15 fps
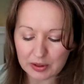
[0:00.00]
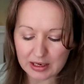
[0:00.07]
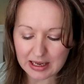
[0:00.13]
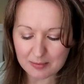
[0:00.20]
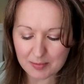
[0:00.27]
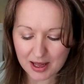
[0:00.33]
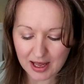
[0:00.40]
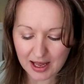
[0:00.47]
on
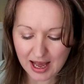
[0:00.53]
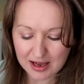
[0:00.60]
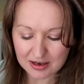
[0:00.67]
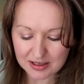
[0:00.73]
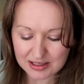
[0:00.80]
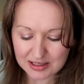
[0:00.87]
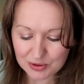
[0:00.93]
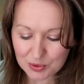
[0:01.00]
eBay and
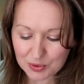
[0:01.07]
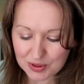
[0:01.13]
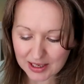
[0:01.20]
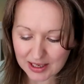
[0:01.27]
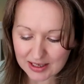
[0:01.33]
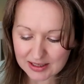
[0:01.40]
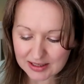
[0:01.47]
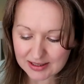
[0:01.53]
I saw
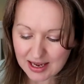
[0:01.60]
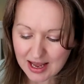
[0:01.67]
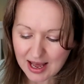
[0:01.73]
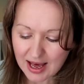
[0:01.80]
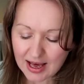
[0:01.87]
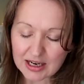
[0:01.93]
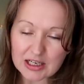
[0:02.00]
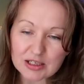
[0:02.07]
this,
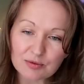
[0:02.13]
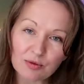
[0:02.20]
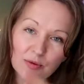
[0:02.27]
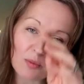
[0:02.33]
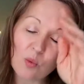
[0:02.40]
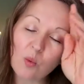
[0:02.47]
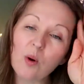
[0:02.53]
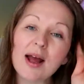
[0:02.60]
and it's
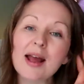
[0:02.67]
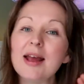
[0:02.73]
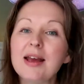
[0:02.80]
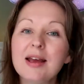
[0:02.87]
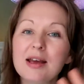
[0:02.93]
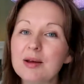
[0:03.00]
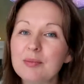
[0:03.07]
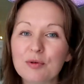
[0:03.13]
from
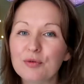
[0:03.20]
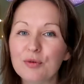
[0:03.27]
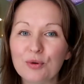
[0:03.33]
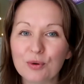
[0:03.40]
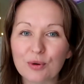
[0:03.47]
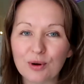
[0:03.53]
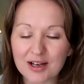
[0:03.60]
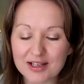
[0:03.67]
way
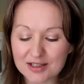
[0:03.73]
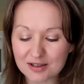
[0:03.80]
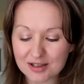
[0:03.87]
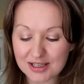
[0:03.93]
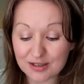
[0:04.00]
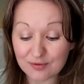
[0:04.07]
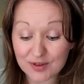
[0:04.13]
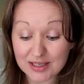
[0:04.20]
before I
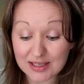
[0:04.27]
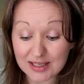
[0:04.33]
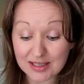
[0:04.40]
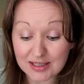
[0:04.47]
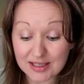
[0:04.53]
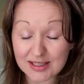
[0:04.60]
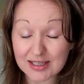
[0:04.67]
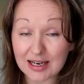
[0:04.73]
started
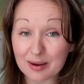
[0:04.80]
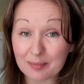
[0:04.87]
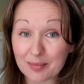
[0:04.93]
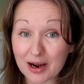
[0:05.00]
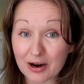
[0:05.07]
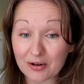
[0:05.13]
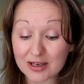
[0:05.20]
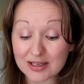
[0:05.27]
visiting Disneyland
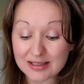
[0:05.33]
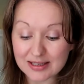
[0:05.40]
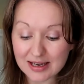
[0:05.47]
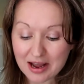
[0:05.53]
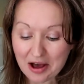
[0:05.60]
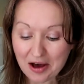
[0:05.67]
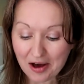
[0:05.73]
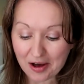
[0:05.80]
Paris.
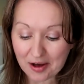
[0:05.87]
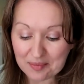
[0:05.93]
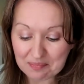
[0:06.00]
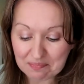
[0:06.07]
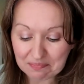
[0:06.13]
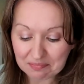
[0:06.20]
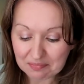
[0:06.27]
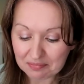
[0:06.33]

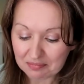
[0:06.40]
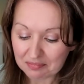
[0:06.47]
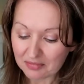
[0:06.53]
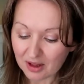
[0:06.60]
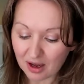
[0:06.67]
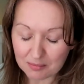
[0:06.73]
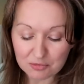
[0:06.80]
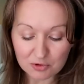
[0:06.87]

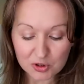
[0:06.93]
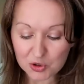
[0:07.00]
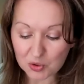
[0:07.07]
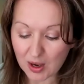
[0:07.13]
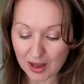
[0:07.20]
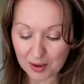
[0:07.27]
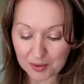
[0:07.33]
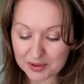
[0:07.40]
I'm not
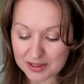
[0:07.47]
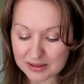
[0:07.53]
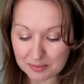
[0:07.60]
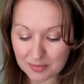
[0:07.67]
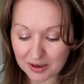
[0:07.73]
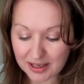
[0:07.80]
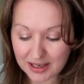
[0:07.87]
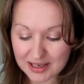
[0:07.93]
sure how old this
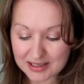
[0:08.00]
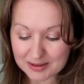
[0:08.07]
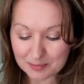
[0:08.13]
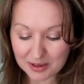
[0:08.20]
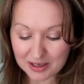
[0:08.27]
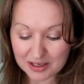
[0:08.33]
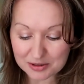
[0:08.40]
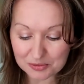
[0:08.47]
mug is,
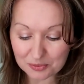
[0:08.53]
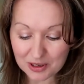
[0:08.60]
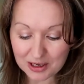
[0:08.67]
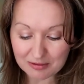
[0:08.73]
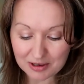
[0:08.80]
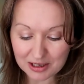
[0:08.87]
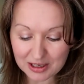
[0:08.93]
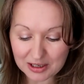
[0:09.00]
but it's
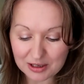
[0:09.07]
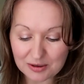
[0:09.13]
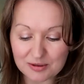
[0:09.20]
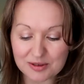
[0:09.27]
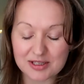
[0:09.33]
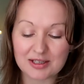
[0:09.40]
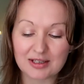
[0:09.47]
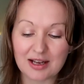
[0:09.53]
really, really
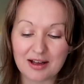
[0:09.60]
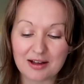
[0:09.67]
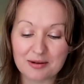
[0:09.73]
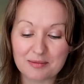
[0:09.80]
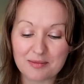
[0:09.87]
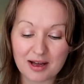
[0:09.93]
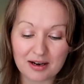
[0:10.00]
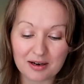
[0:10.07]
cute.
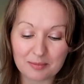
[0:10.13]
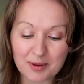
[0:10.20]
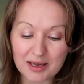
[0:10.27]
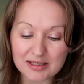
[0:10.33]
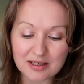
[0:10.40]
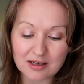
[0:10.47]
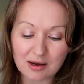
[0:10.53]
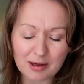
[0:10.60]
And I
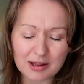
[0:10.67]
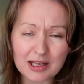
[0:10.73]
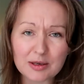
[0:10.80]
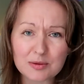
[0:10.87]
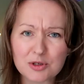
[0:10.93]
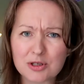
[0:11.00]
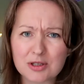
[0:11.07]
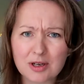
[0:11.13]
picked it up, I think
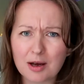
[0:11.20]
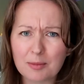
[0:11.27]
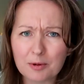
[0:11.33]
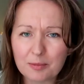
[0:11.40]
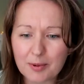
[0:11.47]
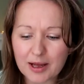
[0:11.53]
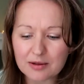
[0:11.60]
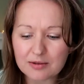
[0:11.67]
it was just a
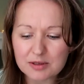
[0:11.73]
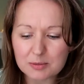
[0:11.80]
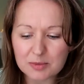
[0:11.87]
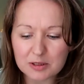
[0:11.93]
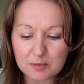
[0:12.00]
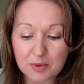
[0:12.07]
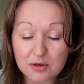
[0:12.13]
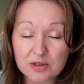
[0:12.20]
couple of pounds
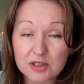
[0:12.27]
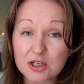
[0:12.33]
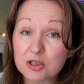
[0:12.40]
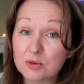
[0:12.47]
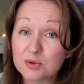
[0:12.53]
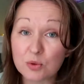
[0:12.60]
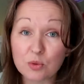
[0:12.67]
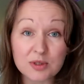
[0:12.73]
plus postage,
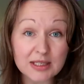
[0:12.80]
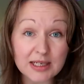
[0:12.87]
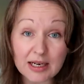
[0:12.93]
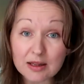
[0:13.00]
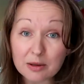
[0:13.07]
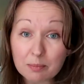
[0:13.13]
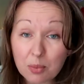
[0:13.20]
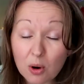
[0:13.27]
and it was all still
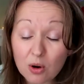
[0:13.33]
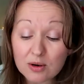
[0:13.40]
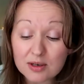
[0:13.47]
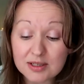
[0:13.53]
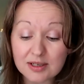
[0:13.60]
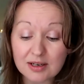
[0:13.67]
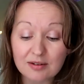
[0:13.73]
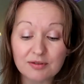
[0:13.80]
in the
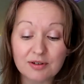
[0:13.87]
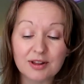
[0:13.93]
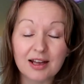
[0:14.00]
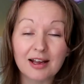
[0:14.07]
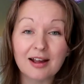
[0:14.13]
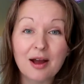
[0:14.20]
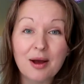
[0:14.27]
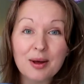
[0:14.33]
box and
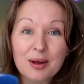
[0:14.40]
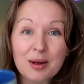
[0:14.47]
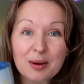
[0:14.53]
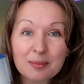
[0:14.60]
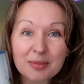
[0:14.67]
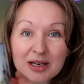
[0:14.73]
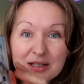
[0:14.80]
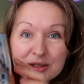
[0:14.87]
everything.
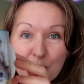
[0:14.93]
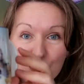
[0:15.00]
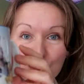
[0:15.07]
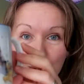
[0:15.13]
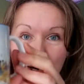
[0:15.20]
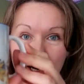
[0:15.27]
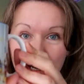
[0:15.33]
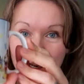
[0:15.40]
But it's
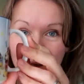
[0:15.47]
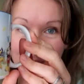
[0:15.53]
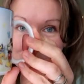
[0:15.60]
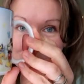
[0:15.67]
really,